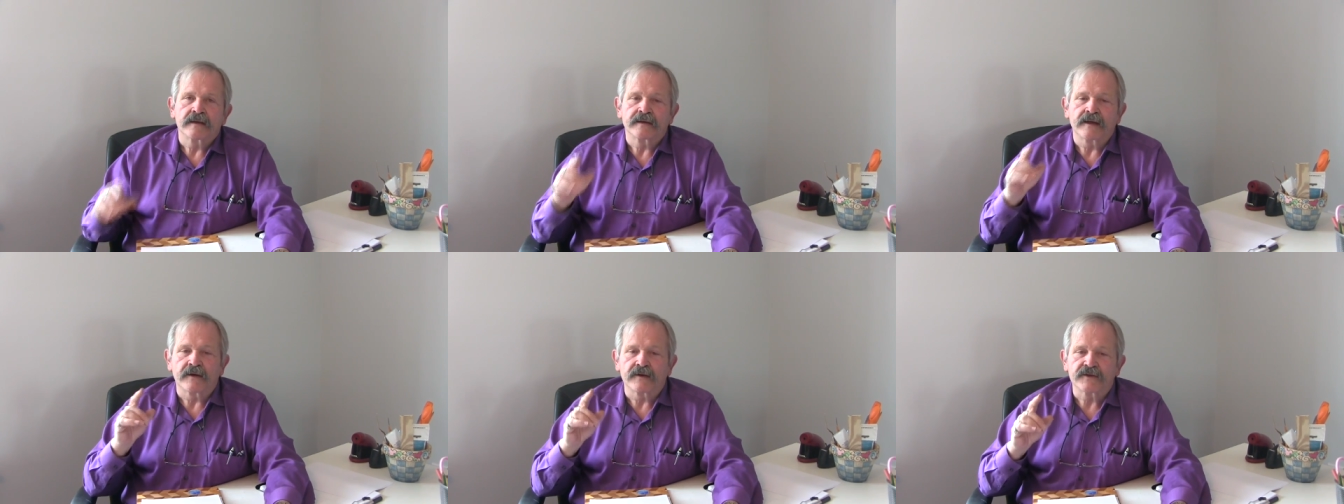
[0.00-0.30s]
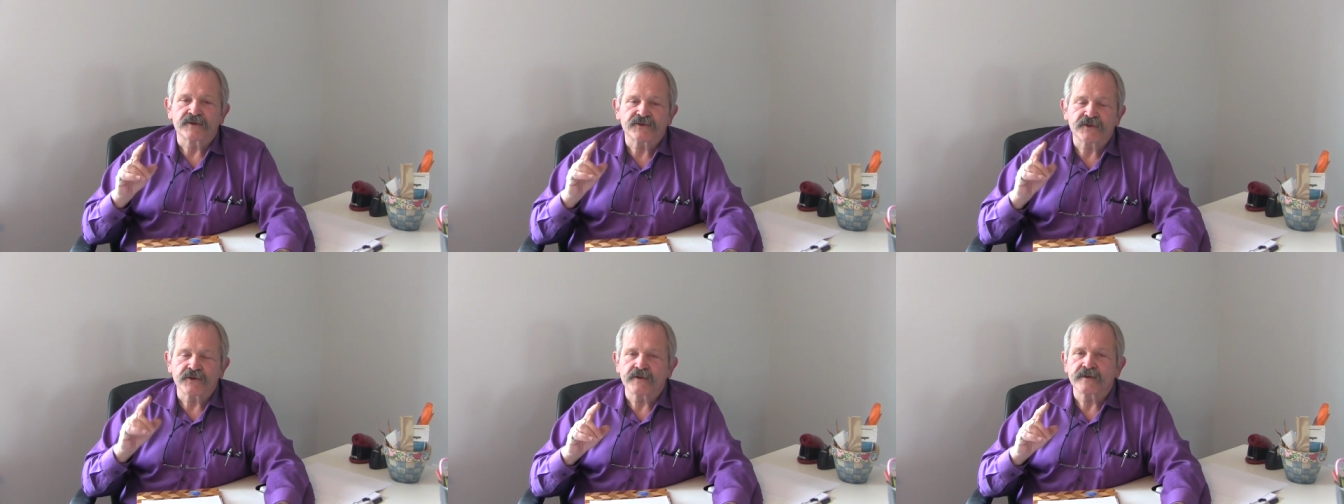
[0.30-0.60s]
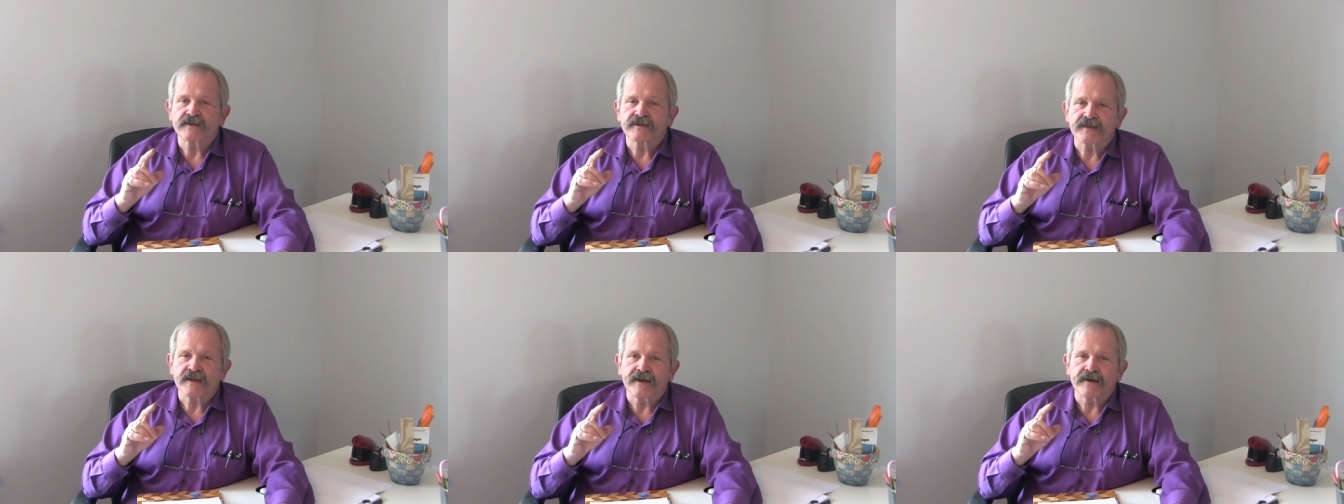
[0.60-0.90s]
Now, as
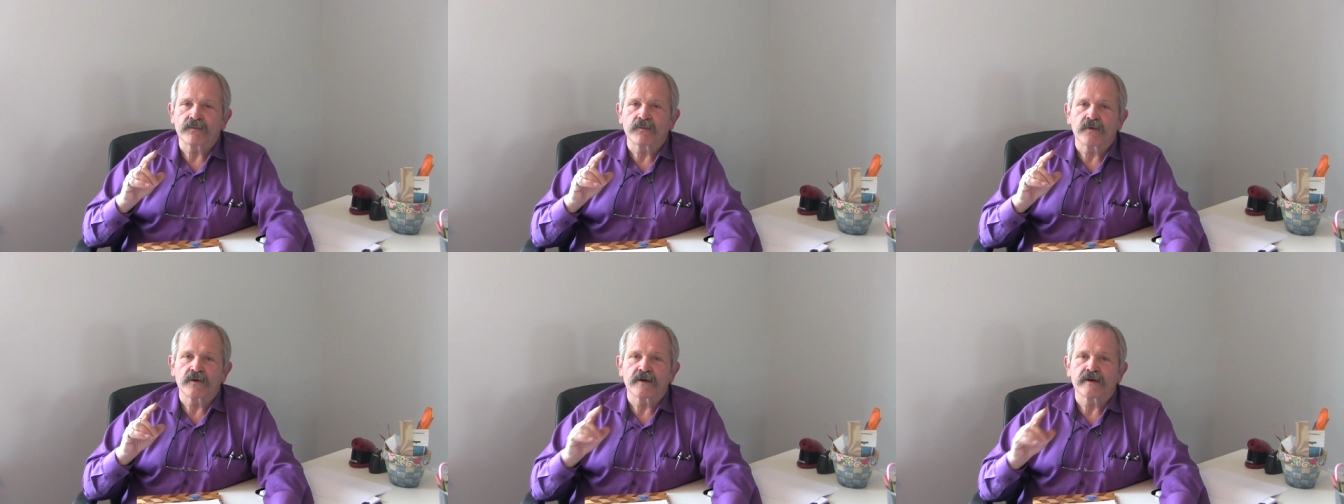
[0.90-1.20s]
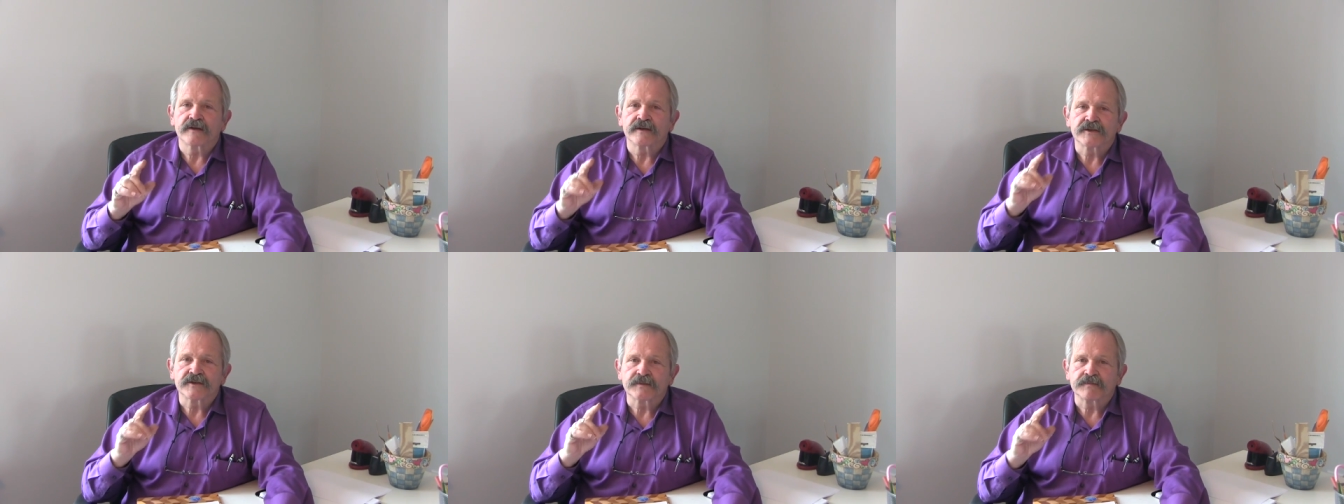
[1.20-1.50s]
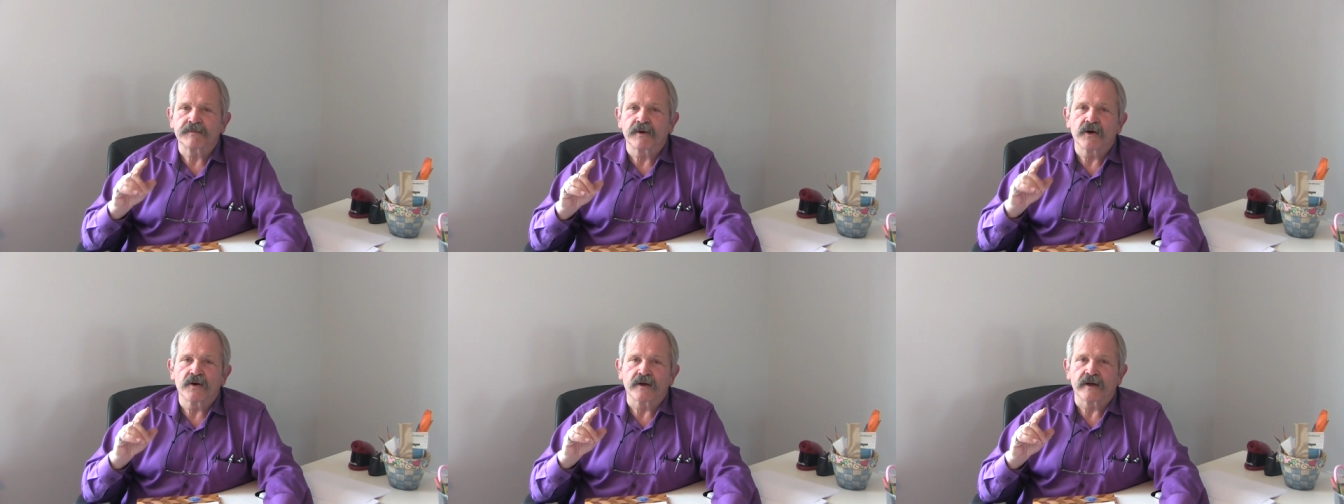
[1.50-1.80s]
soon as that word is
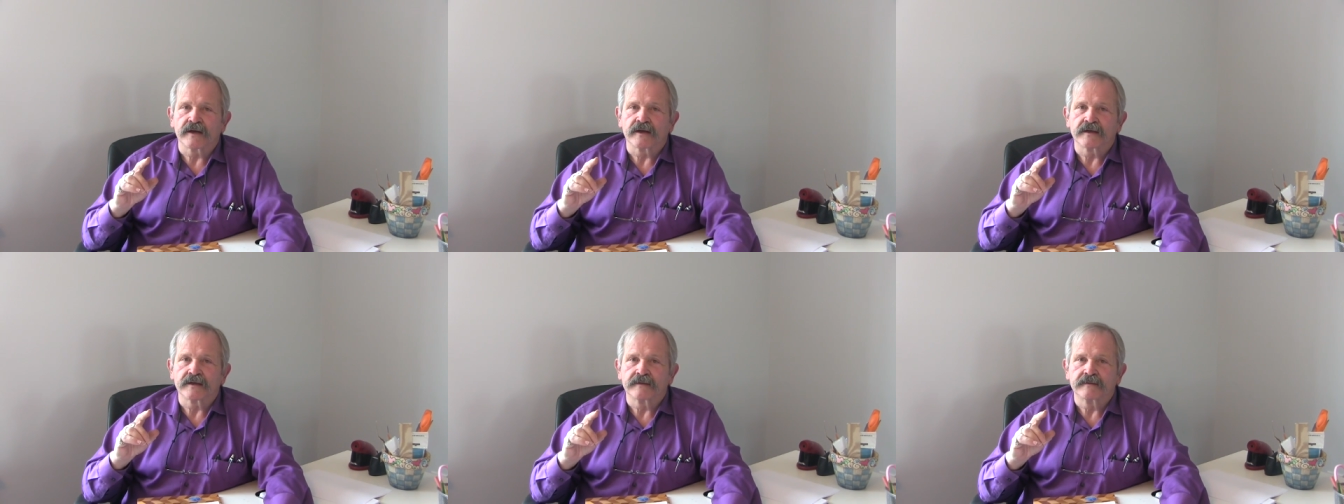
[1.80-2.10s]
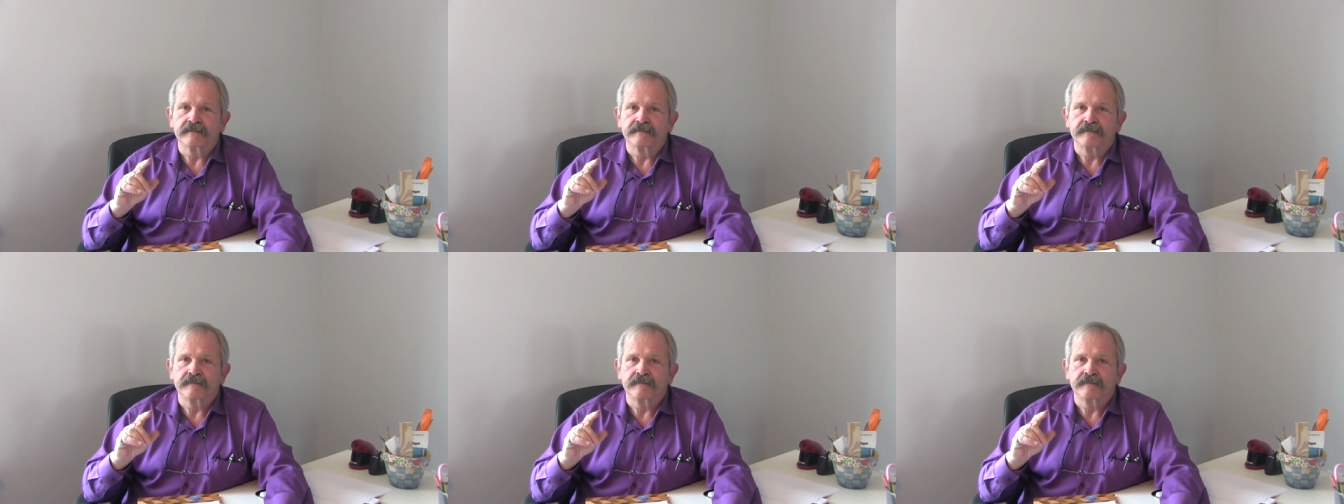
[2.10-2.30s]
spoken,